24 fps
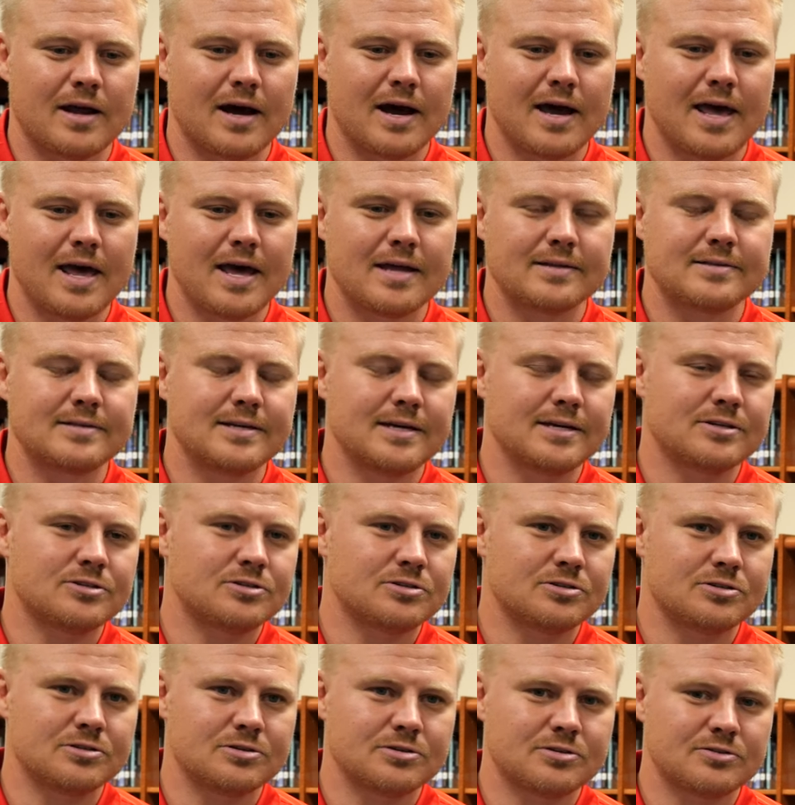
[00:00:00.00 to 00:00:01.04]
I had
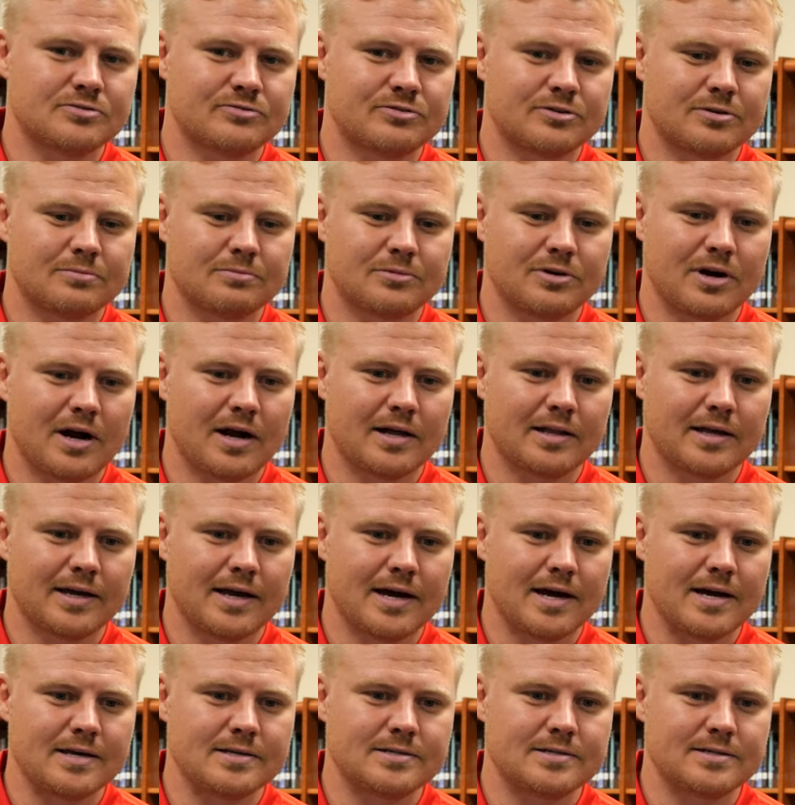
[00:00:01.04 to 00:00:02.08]
teachers from
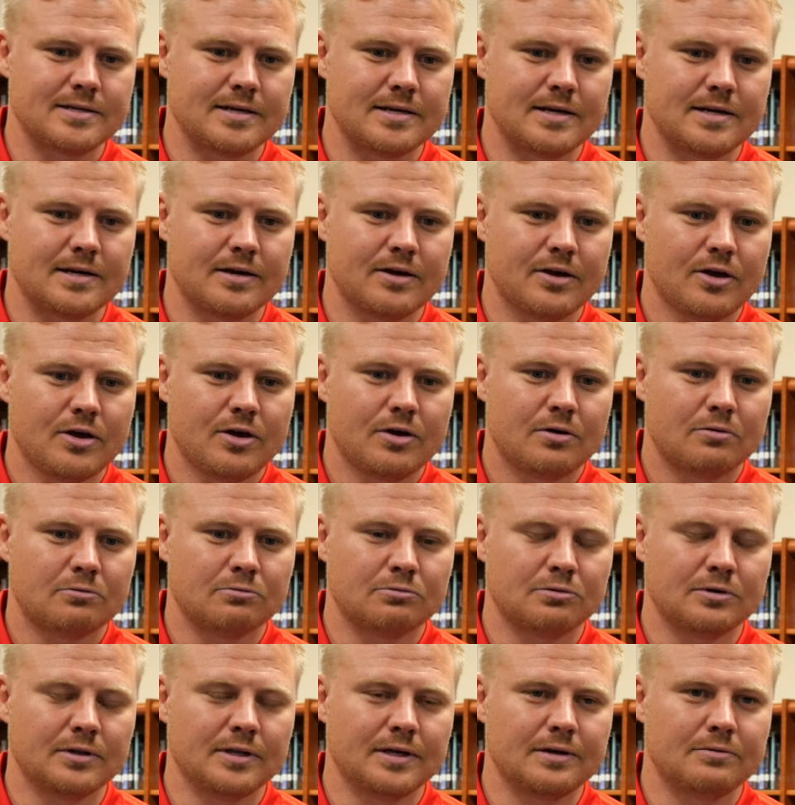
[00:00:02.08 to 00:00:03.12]
Crowley ISD
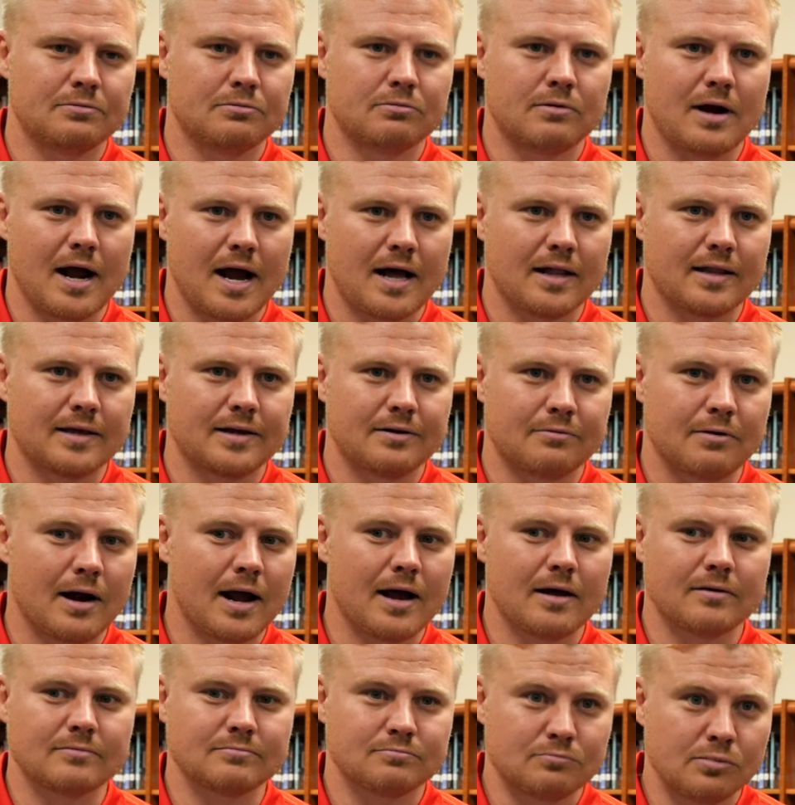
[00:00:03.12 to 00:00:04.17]
really rally
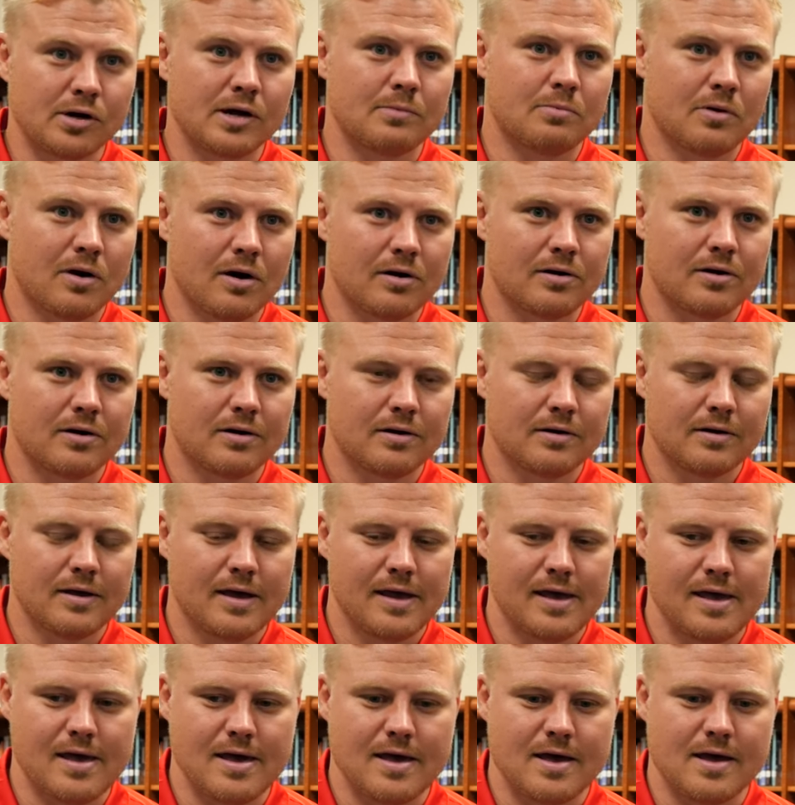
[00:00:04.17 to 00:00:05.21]
around Brett Parker
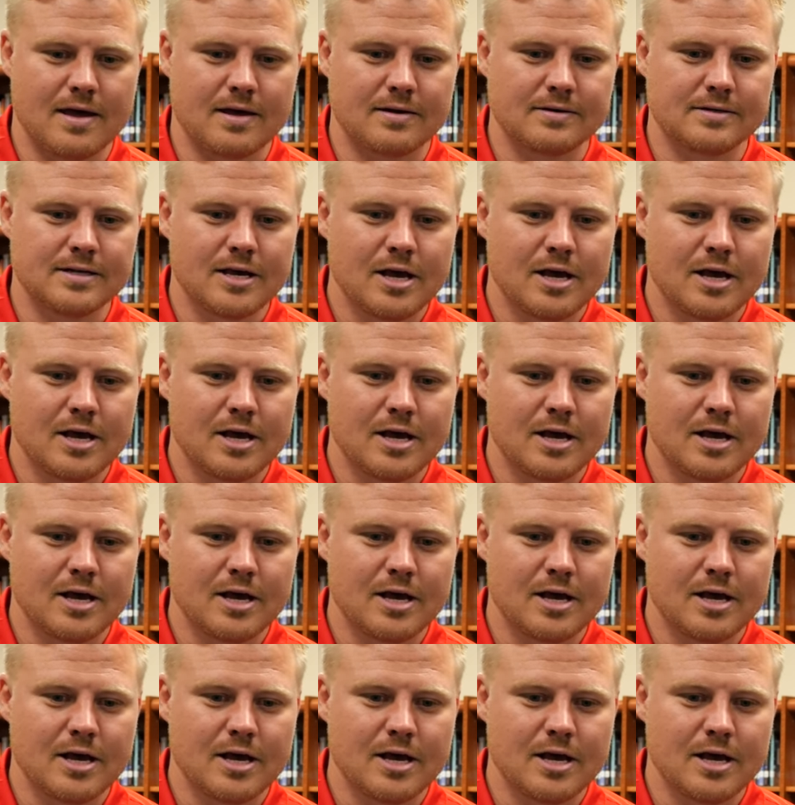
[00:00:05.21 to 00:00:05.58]
and